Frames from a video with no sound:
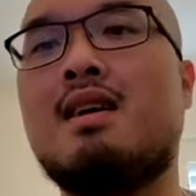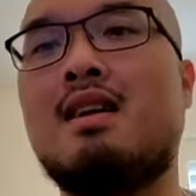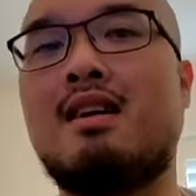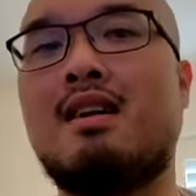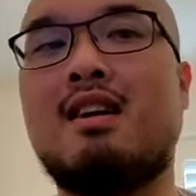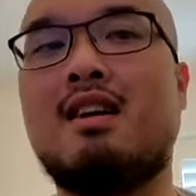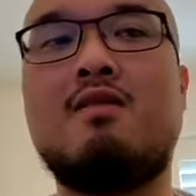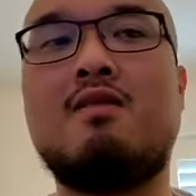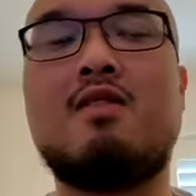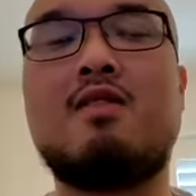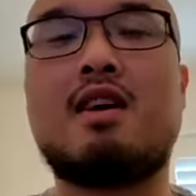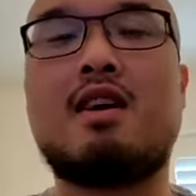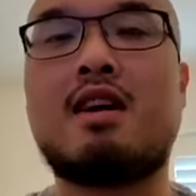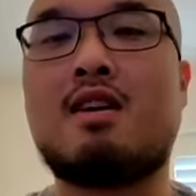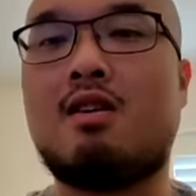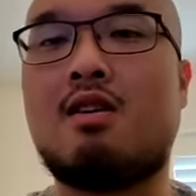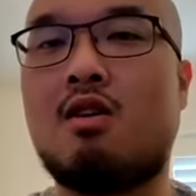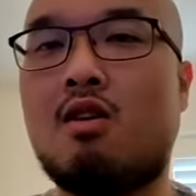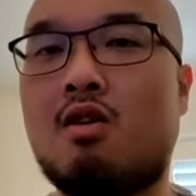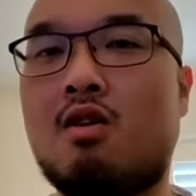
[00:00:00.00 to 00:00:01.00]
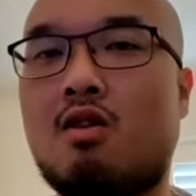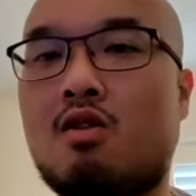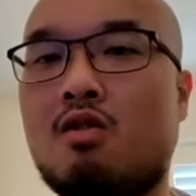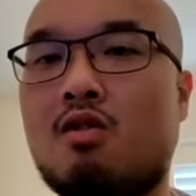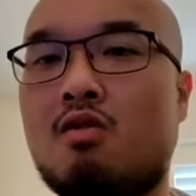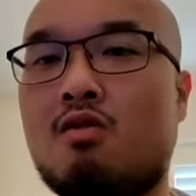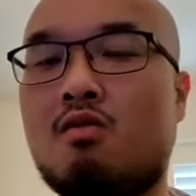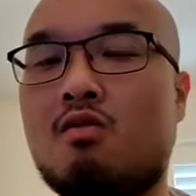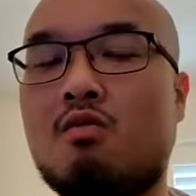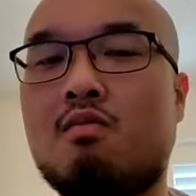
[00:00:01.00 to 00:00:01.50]
living at
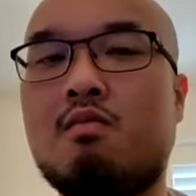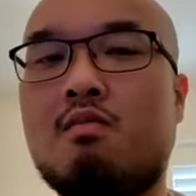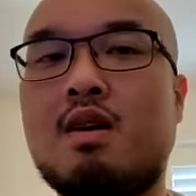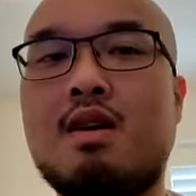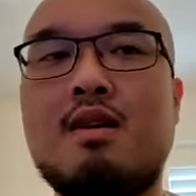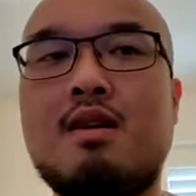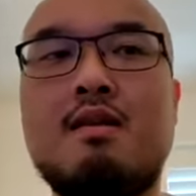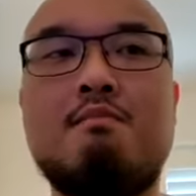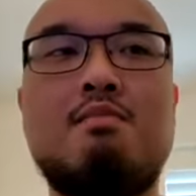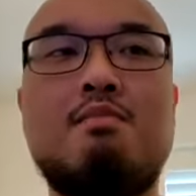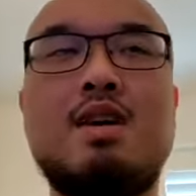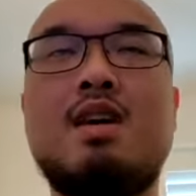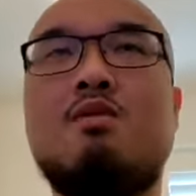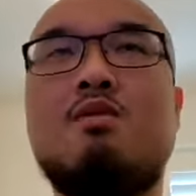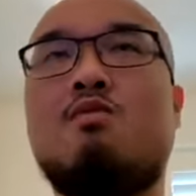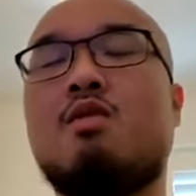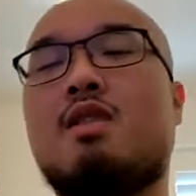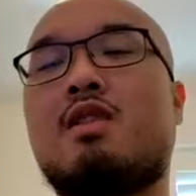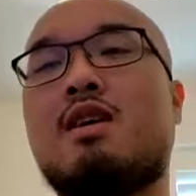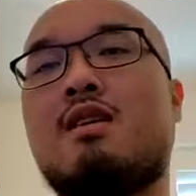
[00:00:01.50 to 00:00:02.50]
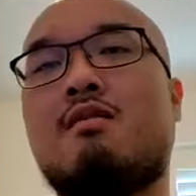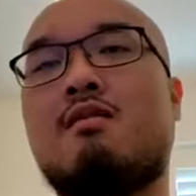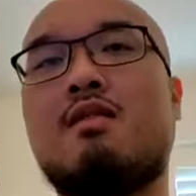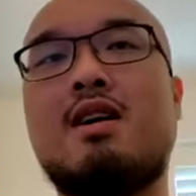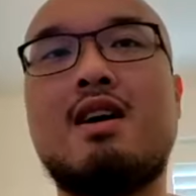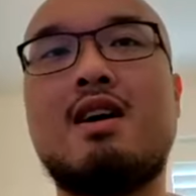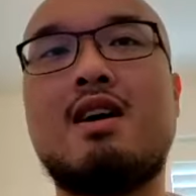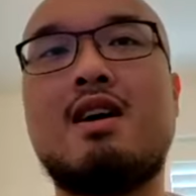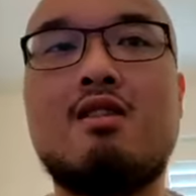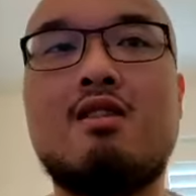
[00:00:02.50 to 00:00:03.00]
home, being without
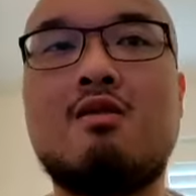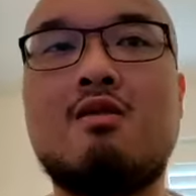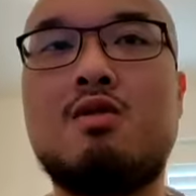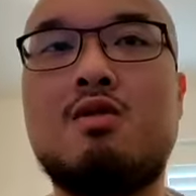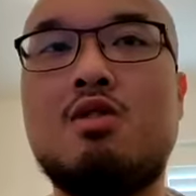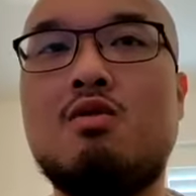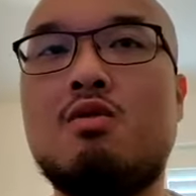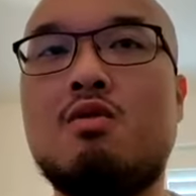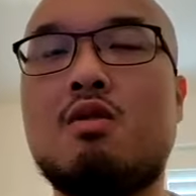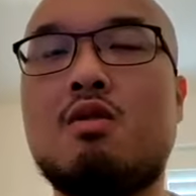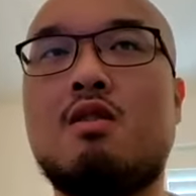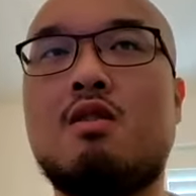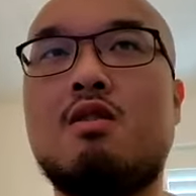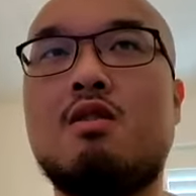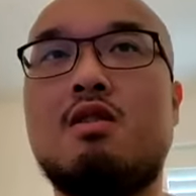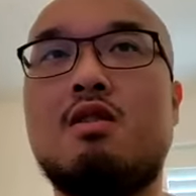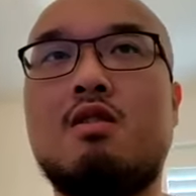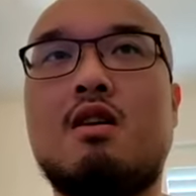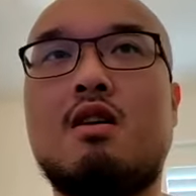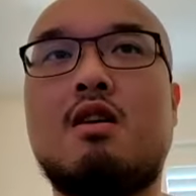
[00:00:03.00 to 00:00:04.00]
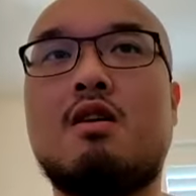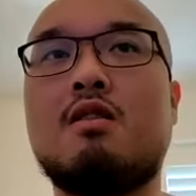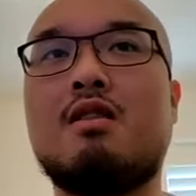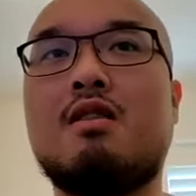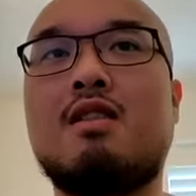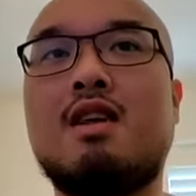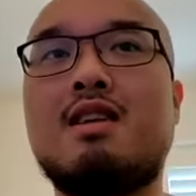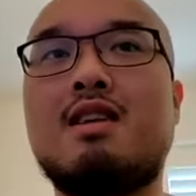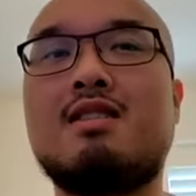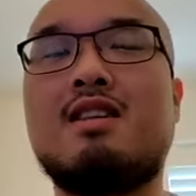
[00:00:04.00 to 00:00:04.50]
help, doing all the
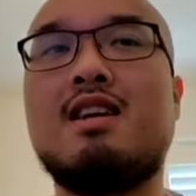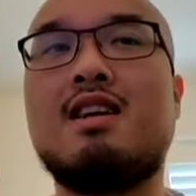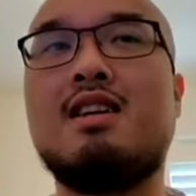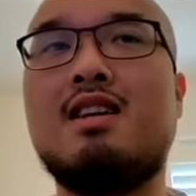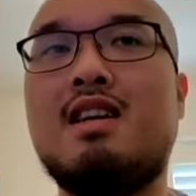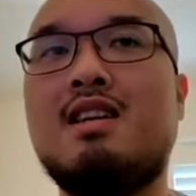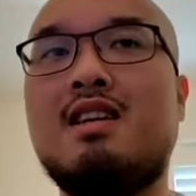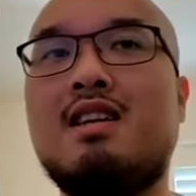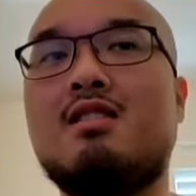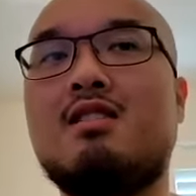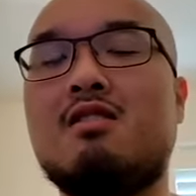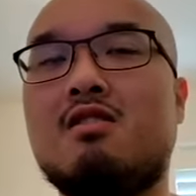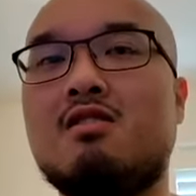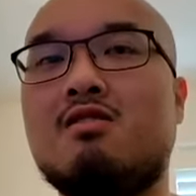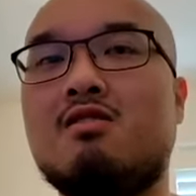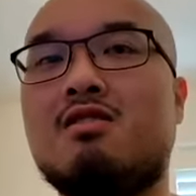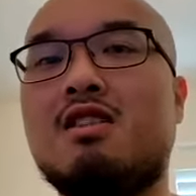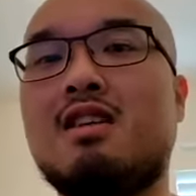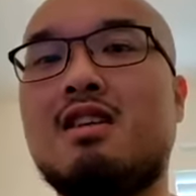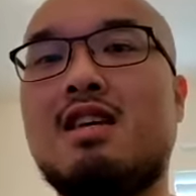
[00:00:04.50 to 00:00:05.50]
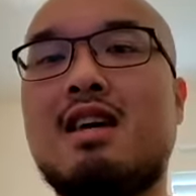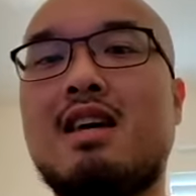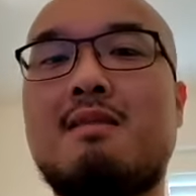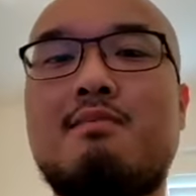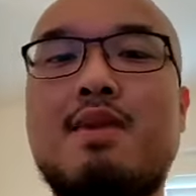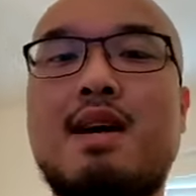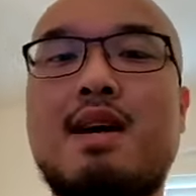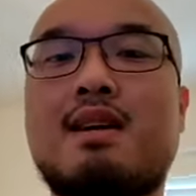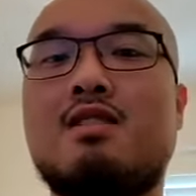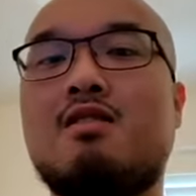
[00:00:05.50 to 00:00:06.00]
things they need to do to get
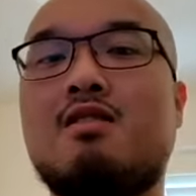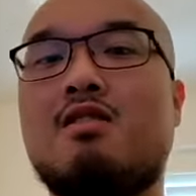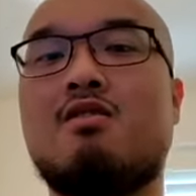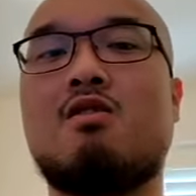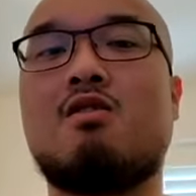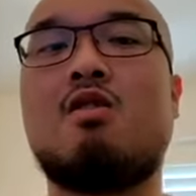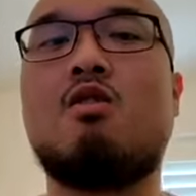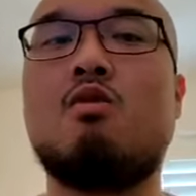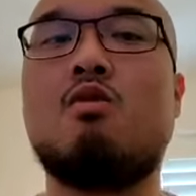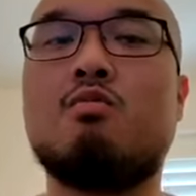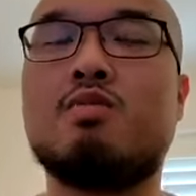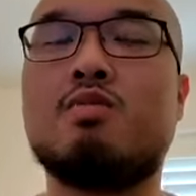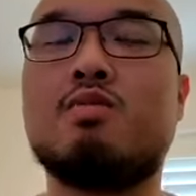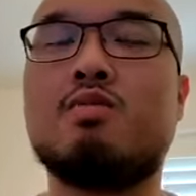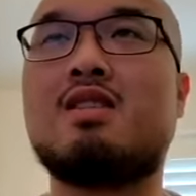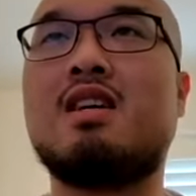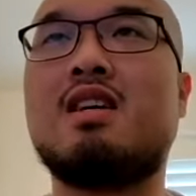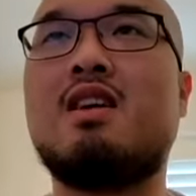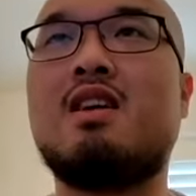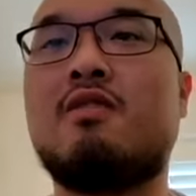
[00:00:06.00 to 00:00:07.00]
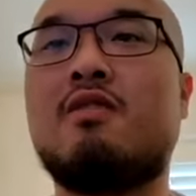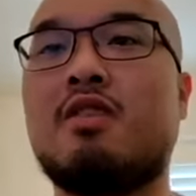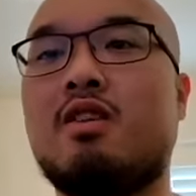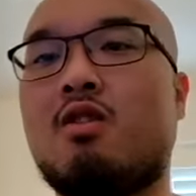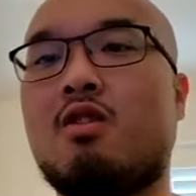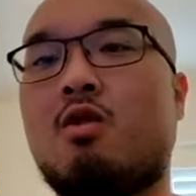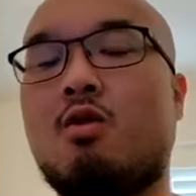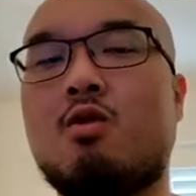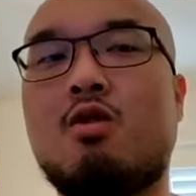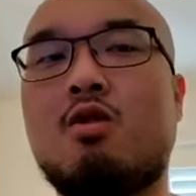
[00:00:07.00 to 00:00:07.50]
back to their home safely,
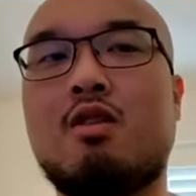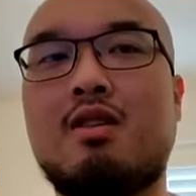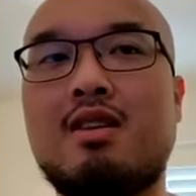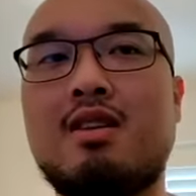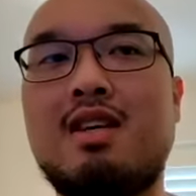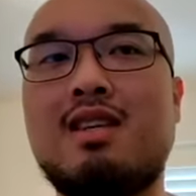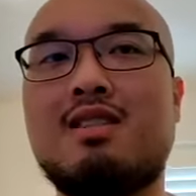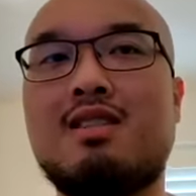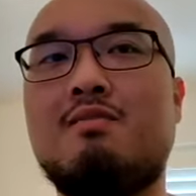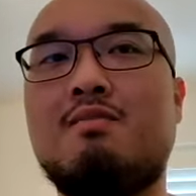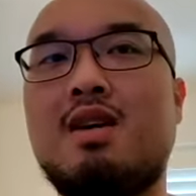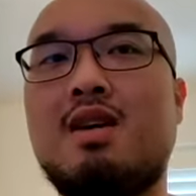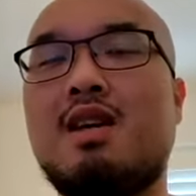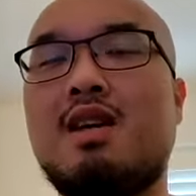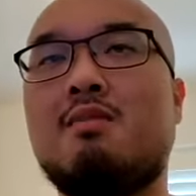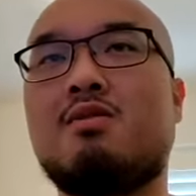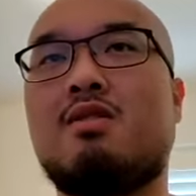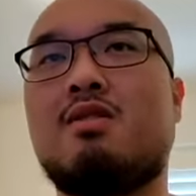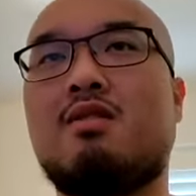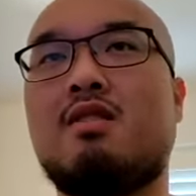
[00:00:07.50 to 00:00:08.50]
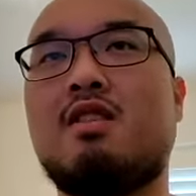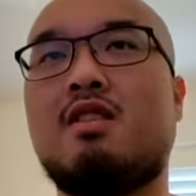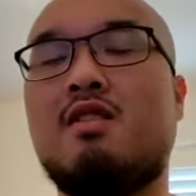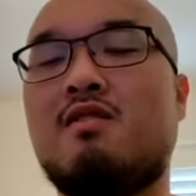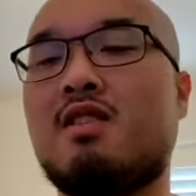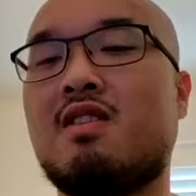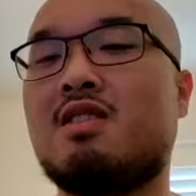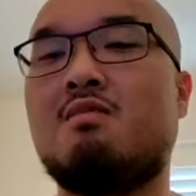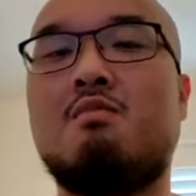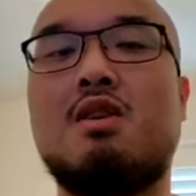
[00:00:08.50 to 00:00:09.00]
or at least being able to live
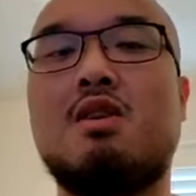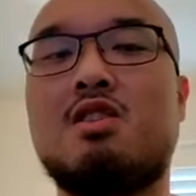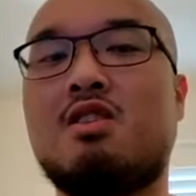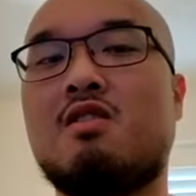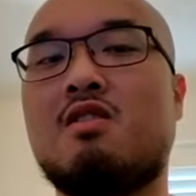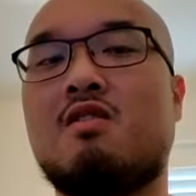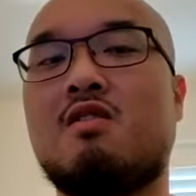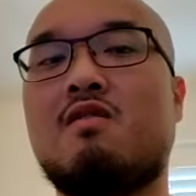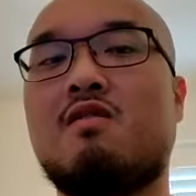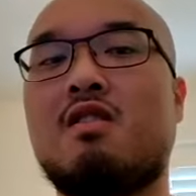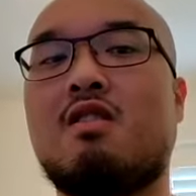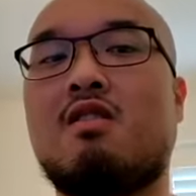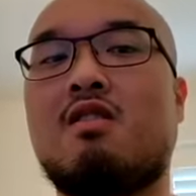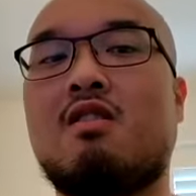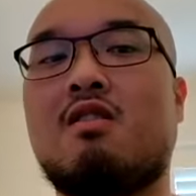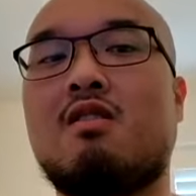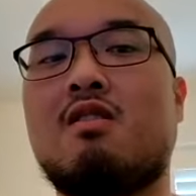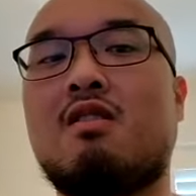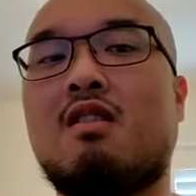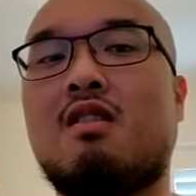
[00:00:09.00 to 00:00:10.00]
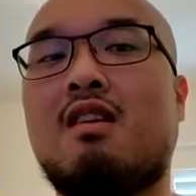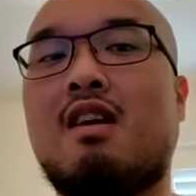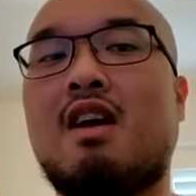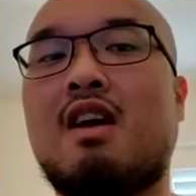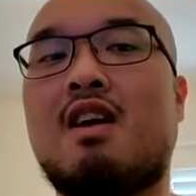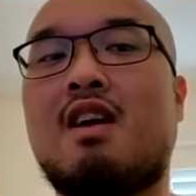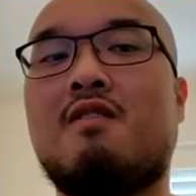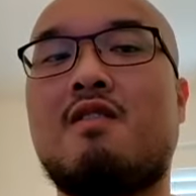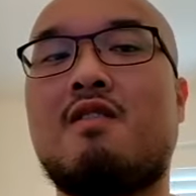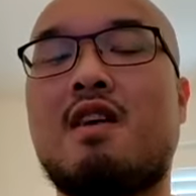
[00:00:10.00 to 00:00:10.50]
as much of their
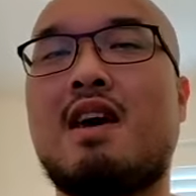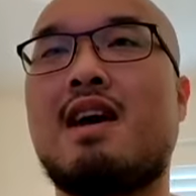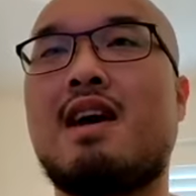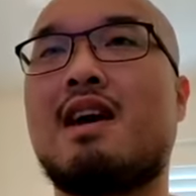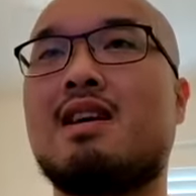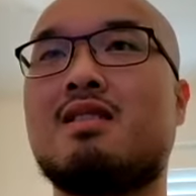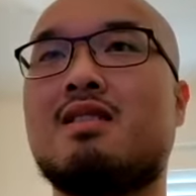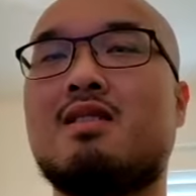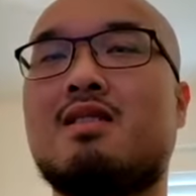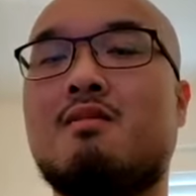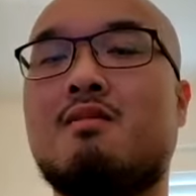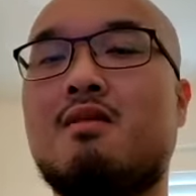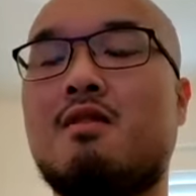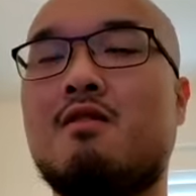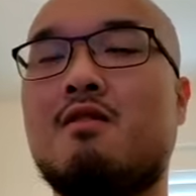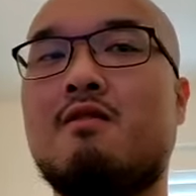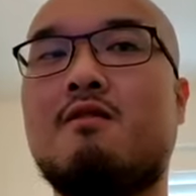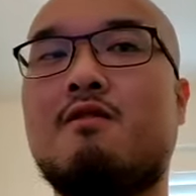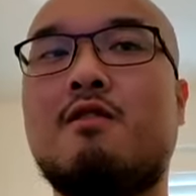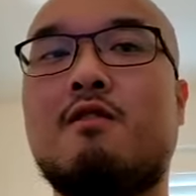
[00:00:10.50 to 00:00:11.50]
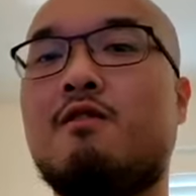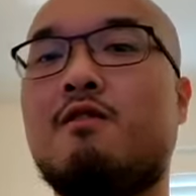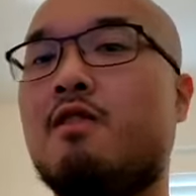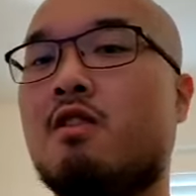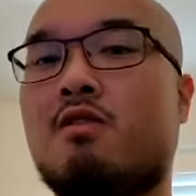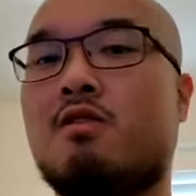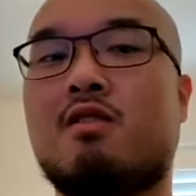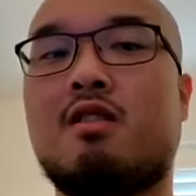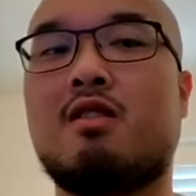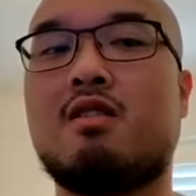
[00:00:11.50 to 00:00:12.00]
life as
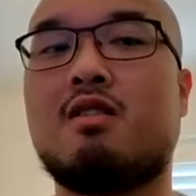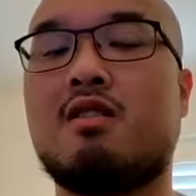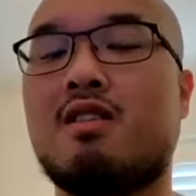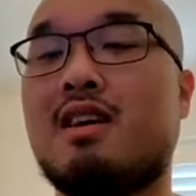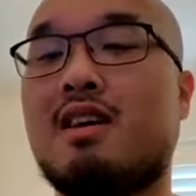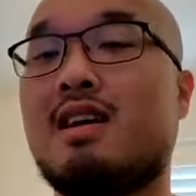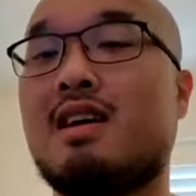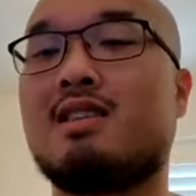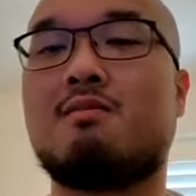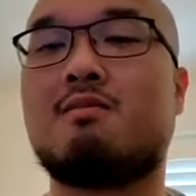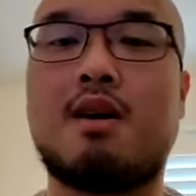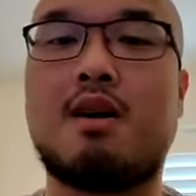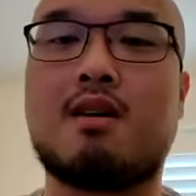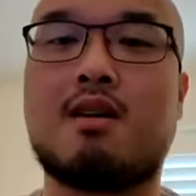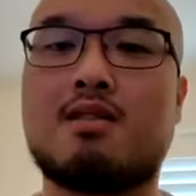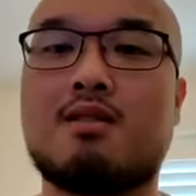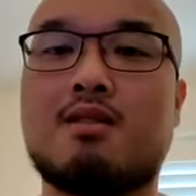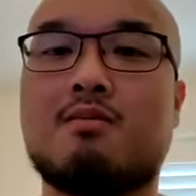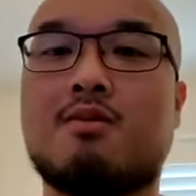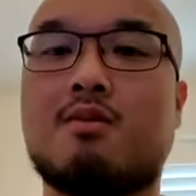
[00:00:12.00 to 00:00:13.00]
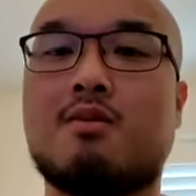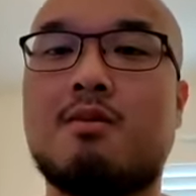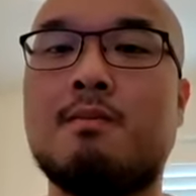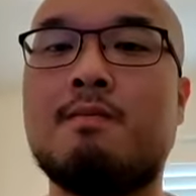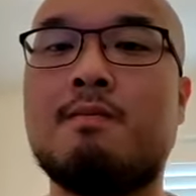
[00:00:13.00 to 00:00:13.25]
fulfillingly as possible.